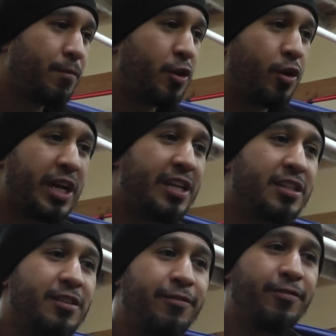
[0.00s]
you know he
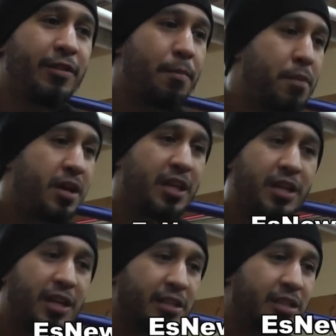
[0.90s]
doesn't. The
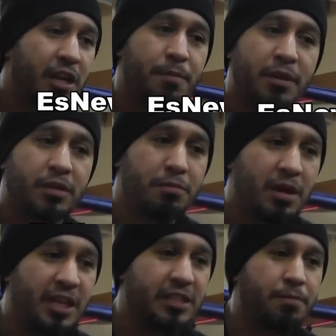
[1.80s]
money is not about the
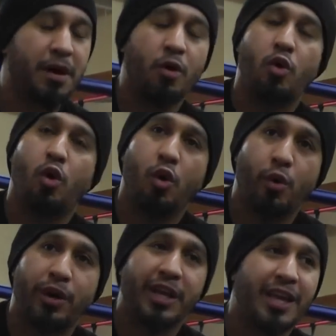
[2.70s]
money. It's about
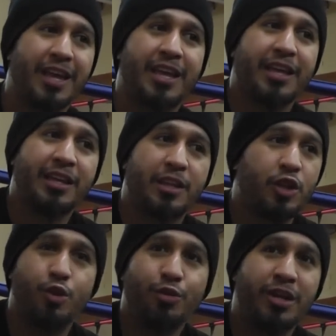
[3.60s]
glory.
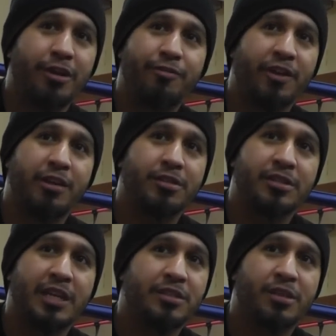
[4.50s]
You don't hear
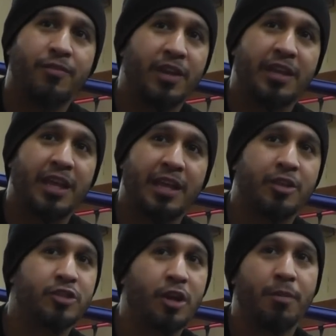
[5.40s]
fighters say stuff like that.
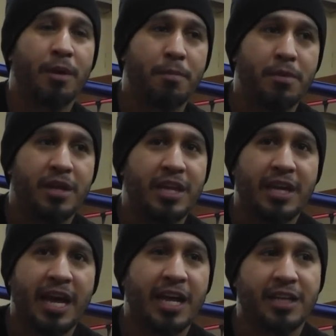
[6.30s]
It's all about money,
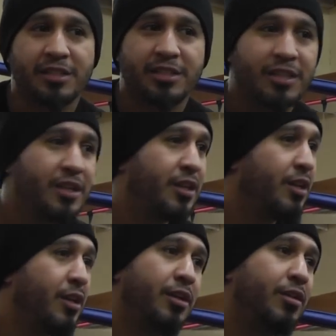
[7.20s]
cash.
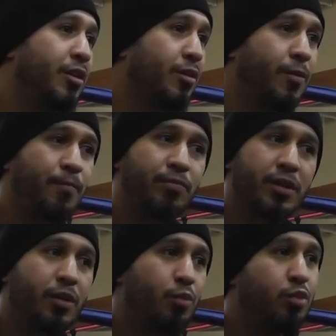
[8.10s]
You know,
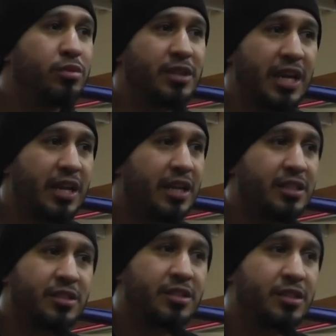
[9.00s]
Ruslan
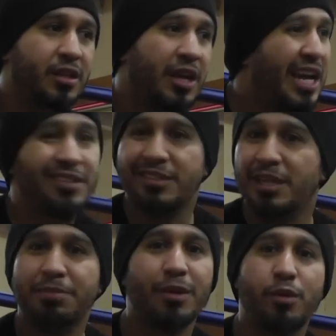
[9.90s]
is it's the
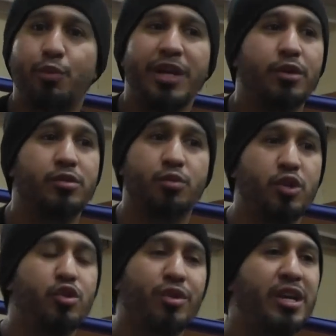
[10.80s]
same thing with
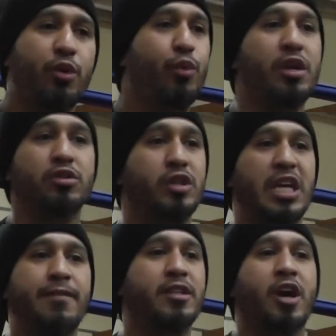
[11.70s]
Rios. You don't hear Rios
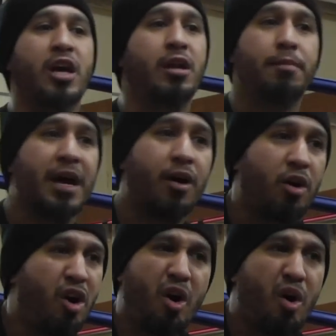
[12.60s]
even talking
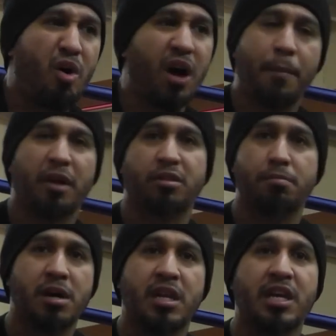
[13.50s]
about oh about the
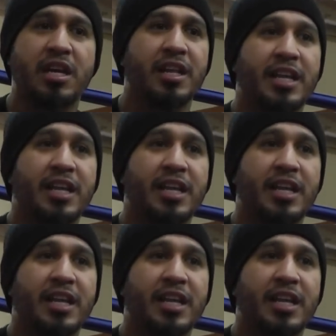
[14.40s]
money.